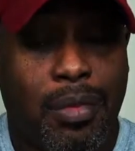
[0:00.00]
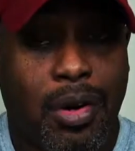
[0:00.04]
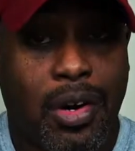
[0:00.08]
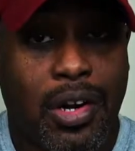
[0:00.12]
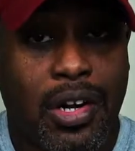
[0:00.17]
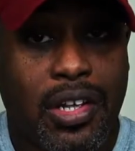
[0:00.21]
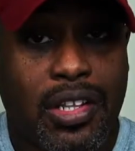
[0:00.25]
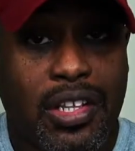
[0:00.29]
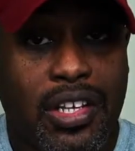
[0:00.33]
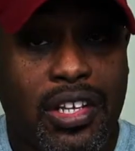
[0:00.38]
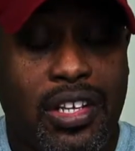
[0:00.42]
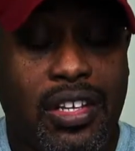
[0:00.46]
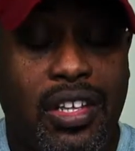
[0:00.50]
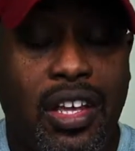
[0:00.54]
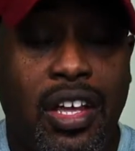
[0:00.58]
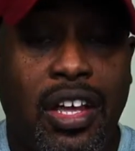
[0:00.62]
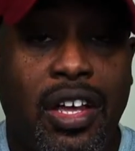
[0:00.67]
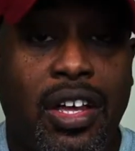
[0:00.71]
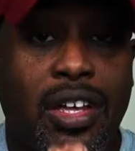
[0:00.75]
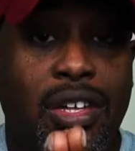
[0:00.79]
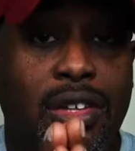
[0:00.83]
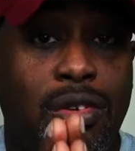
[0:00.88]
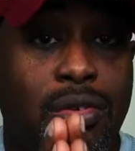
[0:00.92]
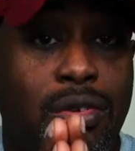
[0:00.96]
marketing.
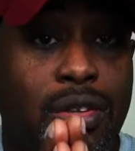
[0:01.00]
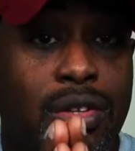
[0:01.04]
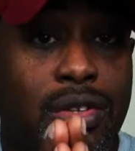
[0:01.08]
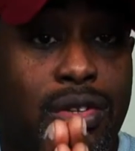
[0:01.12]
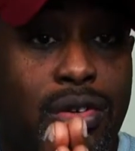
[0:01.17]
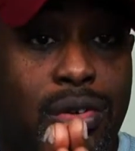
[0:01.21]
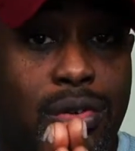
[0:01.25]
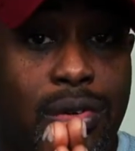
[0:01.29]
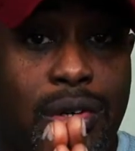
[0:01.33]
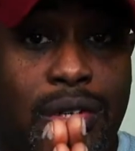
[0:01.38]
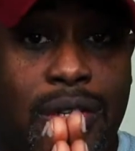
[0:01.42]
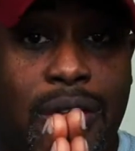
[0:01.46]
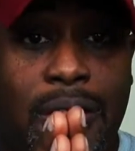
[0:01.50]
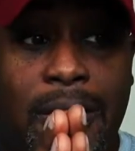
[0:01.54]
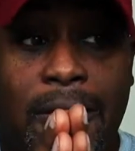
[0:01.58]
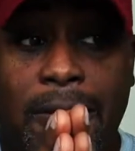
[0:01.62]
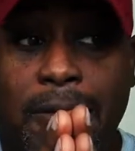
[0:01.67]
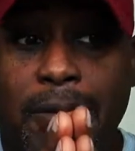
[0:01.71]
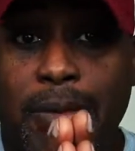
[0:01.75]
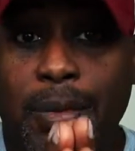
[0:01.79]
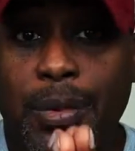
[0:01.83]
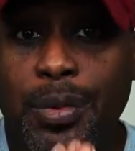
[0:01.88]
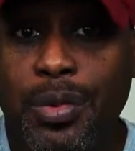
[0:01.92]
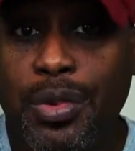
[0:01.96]
You could do it
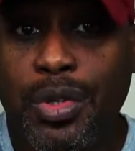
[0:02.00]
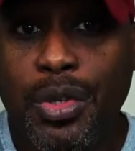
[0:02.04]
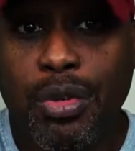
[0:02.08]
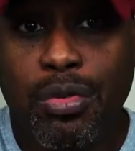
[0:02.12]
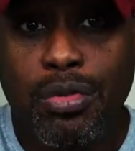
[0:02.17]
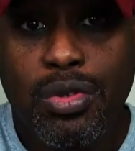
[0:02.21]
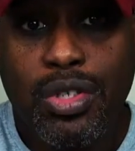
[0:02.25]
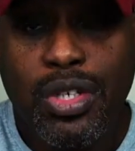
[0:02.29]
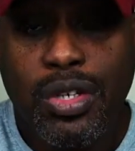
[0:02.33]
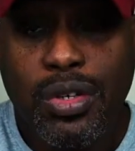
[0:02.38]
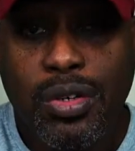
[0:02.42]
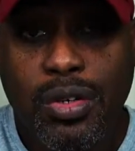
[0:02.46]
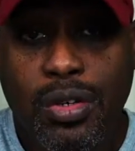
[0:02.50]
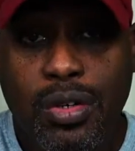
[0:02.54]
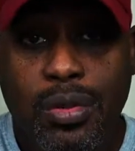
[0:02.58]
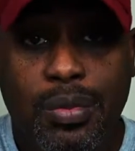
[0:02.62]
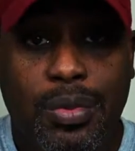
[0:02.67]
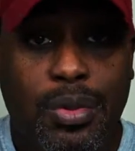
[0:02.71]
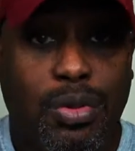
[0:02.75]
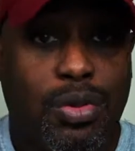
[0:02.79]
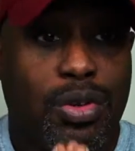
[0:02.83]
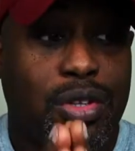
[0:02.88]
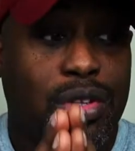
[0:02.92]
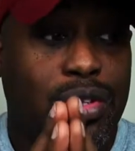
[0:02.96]
through
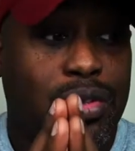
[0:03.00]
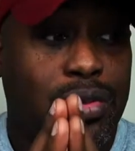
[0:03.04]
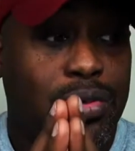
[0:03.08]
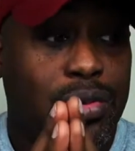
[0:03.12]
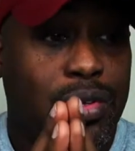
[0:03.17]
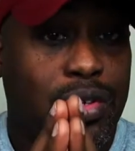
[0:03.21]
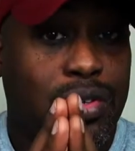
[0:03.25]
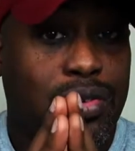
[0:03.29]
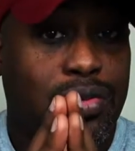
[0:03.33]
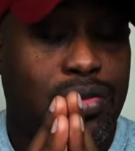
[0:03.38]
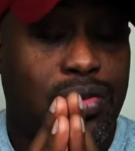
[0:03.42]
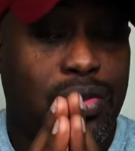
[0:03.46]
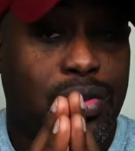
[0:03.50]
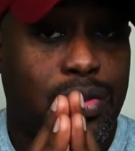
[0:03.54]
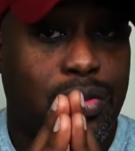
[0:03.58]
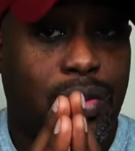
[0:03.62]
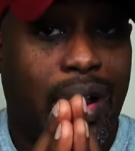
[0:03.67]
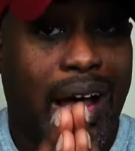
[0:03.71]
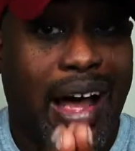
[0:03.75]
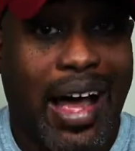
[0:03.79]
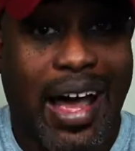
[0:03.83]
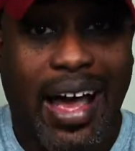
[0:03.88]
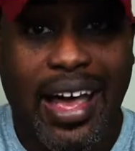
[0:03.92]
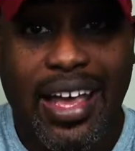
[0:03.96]
YouTube. You could do it
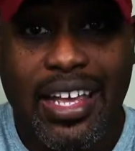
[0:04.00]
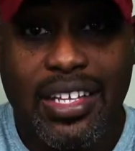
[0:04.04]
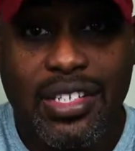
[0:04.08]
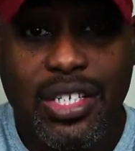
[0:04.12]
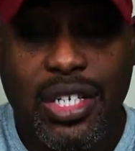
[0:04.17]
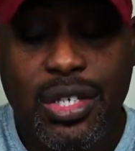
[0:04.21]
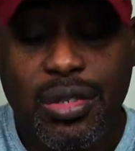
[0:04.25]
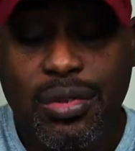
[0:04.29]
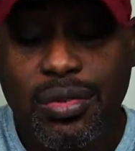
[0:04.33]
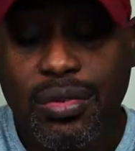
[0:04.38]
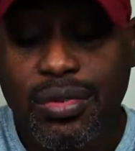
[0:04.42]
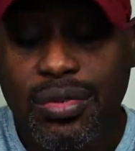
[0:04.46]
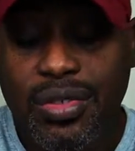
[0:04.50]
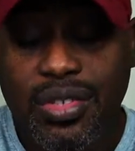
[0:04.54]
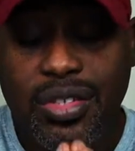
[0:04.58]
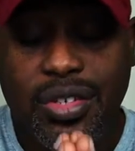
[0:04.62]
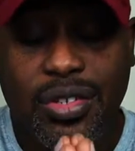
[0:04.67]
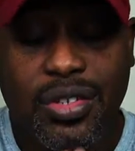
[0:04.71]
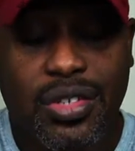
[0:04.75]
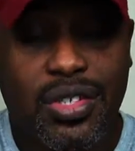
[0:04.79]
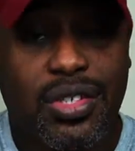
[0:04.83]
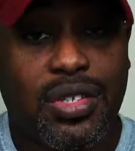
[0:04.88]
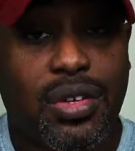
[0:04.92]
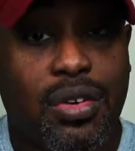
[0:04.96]
through iTunes.
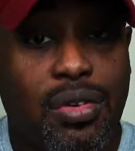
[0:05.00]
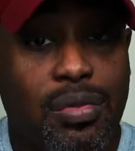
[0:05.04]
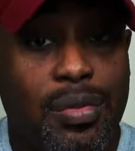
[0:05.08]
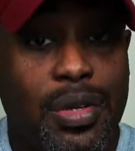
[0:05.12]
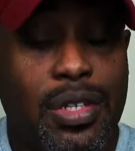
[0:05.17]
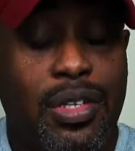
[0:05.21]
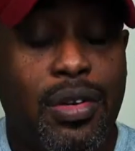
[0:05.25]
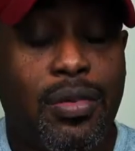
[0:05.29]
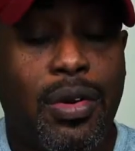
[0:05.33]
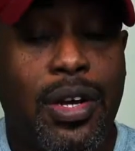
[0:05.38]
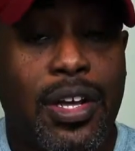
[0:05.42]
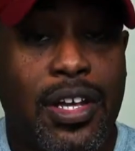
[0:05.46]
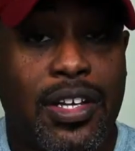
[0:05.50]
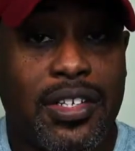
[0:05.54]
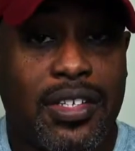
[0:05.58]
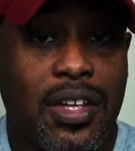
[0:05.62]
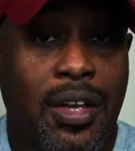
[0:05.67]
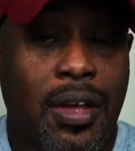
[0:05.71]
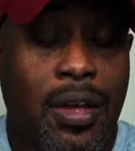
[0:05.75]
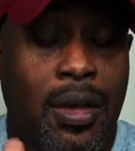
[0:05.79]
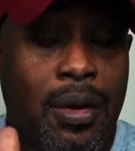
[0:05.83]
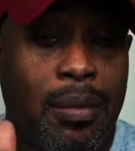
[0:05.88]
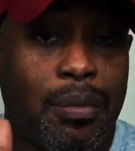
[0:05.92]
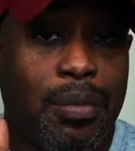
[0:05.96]
There's so many ways,
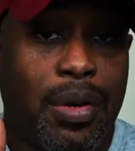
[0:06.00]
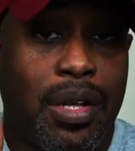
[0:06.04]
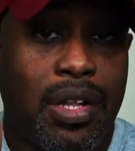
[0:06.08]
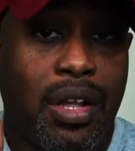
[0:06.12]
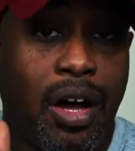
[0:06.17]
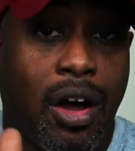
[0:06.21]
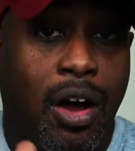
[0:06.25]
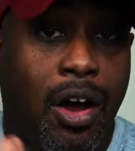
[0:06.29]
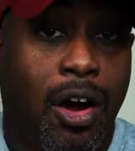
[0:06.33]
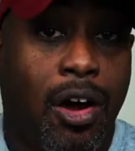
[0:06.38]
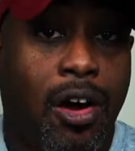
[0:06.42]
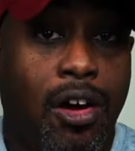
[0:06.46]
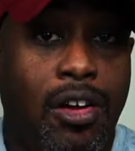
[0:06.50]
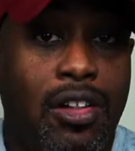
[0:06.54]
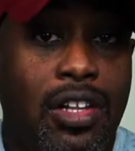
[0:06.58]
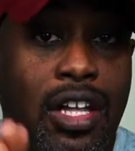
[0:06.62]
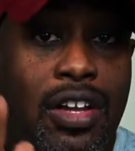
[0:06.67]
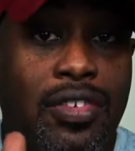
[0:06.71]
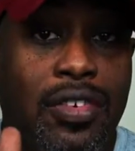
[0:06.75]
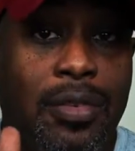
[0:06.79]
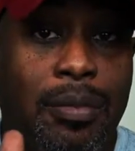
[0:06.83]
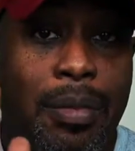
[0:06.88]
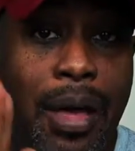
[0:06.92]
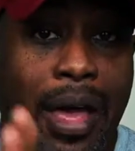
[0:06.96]
but all
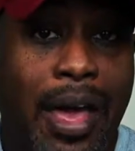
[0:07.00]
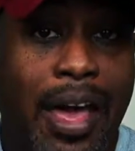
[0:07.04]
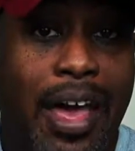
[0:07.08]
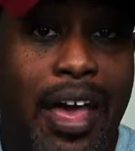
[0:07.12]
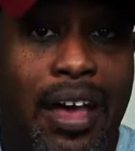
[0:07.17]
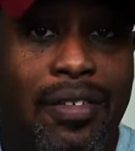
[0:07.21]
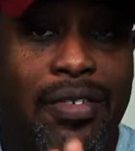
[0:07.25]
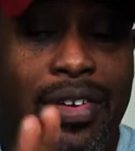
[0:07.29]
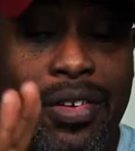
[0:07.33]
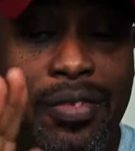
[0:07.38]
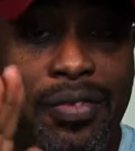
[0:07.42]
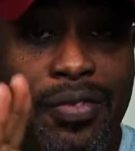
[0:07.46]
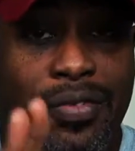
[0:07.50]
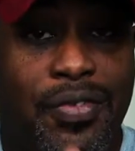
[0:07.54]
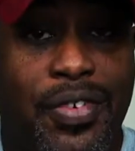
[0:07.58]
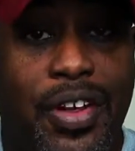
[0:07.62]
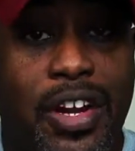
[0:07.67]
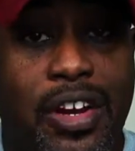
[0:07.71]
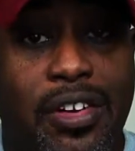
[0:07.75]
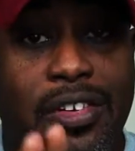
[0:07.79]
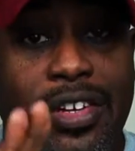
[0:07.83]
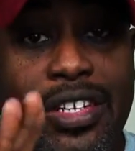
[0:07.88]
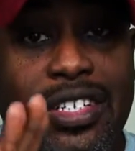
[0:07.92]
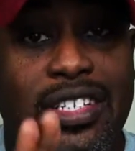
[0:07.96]
of them have a
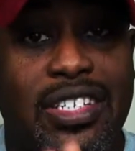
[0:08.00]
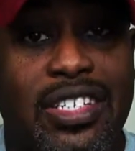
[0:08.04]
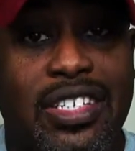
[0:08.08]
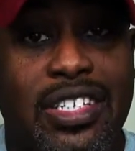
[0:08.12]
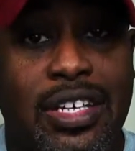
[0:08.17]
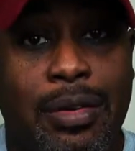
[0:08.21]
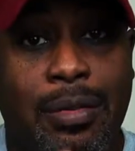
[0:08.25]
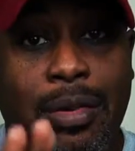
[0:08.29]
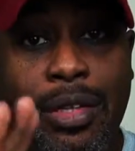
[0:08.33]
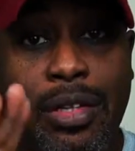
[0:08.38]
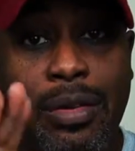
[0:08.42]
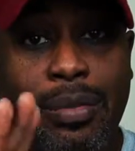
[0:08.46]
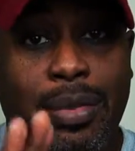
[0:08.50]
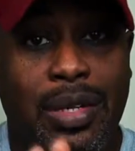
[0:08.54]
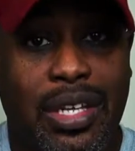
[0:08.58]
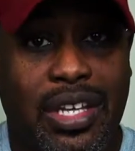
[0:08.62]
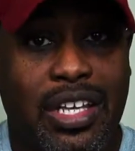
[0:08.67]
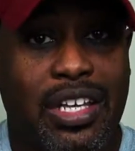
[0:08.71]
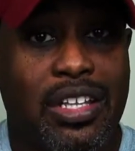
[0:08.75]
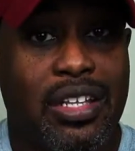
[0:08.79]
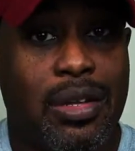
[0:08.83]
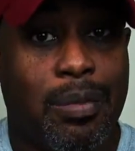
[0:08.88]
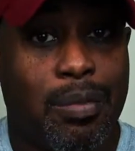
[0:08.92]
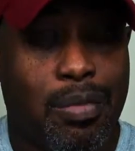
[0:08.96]
very similar
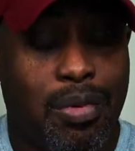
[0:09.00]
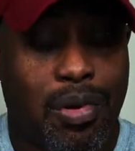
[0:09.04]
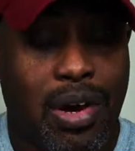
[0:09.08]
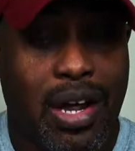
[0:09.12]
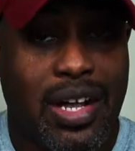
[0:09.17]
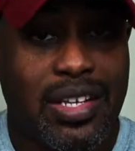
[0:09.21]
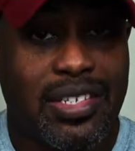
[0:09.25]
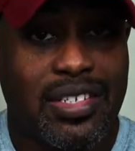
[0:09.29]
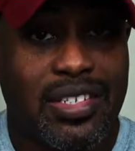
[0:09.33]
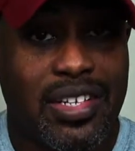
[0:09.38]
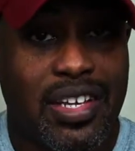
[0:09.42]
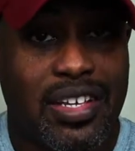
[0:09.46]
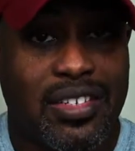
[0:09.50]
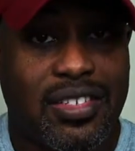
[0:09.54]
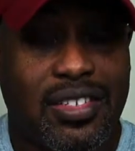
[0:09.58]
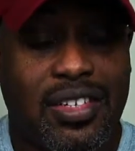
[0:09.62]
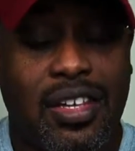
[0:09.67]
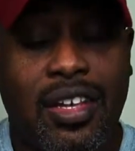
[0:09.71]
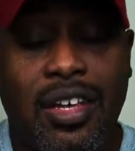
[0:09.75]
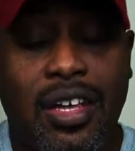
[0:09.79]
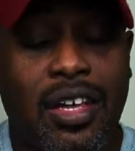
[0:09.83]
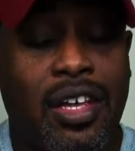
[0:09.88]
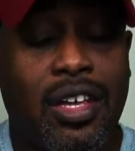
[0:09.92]
beginning process.